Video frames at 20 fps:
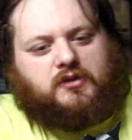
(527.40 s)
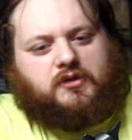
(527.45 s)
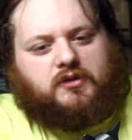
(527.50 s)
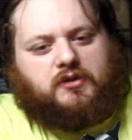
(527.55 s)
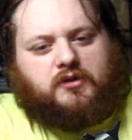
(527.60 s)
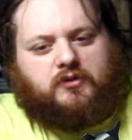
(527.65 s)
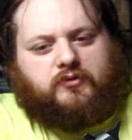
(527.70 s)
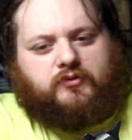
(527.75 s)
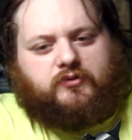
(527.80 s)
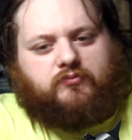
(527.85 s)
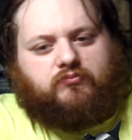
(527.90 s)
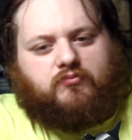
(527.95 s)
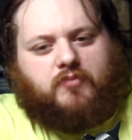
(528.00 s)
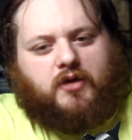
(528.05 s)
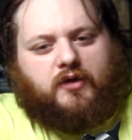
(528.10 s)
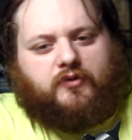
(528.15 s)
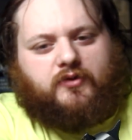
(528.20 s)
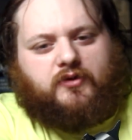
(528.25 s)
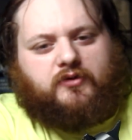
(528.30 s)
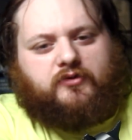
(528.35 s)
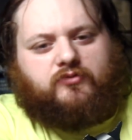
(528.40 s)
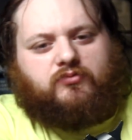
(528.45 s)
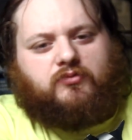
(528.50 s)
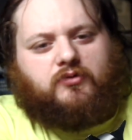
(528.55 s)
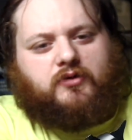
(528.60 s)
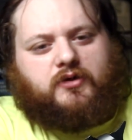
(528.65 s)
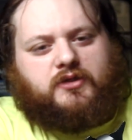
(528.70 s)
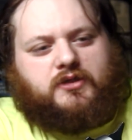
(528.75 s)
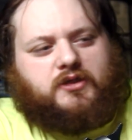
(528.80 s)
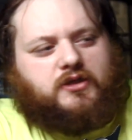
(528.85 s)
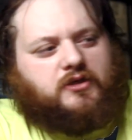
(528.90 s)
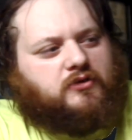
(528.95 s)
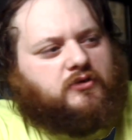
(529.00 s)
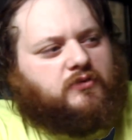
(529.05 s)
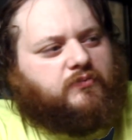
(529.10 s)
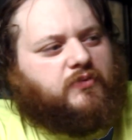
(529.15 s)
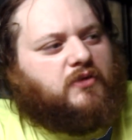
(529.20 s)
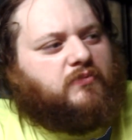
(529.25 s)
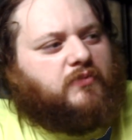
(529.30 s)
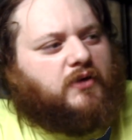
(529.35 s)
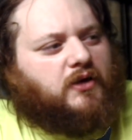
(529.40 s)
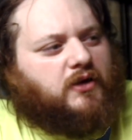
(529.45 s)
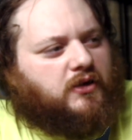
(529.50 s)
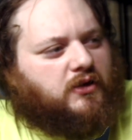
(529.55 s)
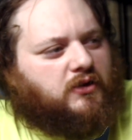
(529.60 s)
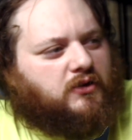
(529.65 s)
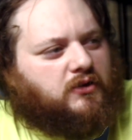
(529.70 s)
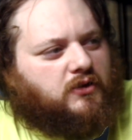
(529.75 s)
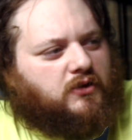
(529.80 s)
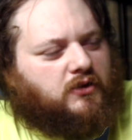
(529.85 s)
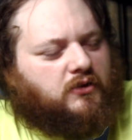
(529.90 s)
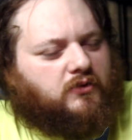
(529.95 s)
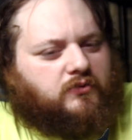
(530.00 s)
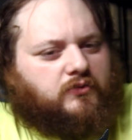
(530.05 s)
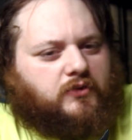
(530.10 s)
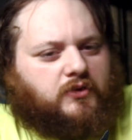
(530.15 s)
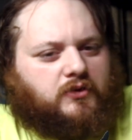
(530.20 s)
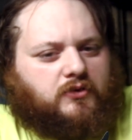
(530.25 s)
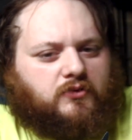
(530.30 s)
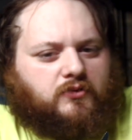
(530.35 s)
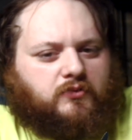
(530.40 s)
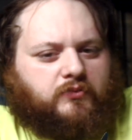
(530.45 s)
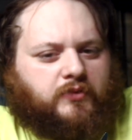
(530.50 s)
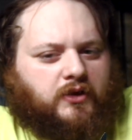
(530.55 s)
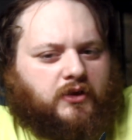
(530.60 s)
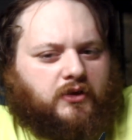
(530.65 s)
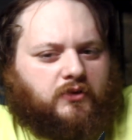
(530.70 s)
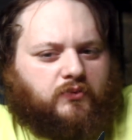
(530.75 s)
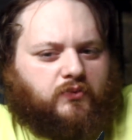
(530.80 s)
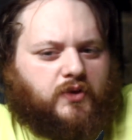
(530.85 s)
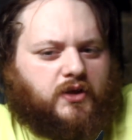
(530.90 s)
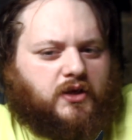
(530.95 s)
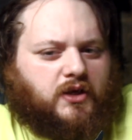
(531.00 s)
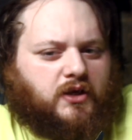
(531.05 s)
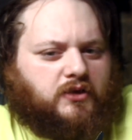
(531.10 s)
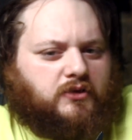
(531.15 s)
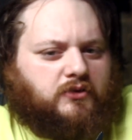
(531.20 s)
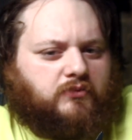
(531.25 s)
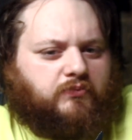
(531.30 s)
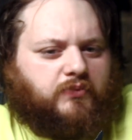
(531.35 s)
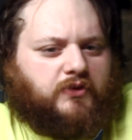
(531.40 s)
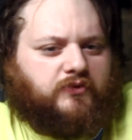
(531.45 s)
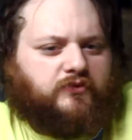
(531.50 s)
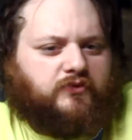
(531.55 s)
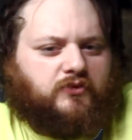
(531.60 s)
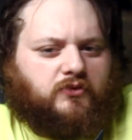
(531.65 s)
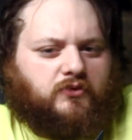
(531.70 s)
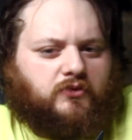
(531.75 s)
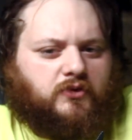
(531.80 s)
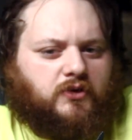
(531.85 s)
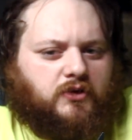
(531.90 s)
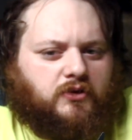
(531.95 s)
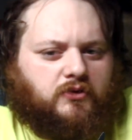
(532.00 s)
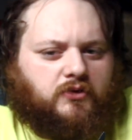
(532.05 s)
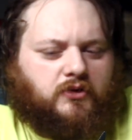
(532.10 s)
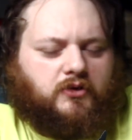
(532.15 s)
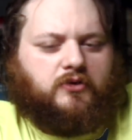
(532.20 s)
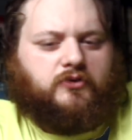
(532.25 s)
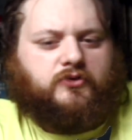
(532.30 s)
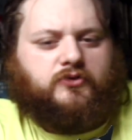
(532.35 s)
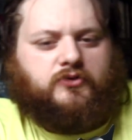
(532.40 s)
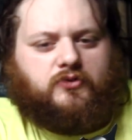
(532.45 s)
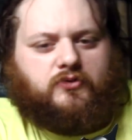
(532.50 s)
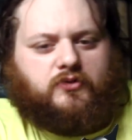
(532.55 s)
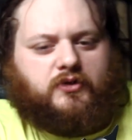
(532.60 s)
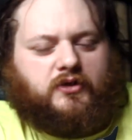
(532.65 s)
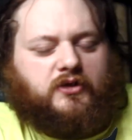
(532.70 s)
I think this will continue to be my my weekend pistol, to go shoot.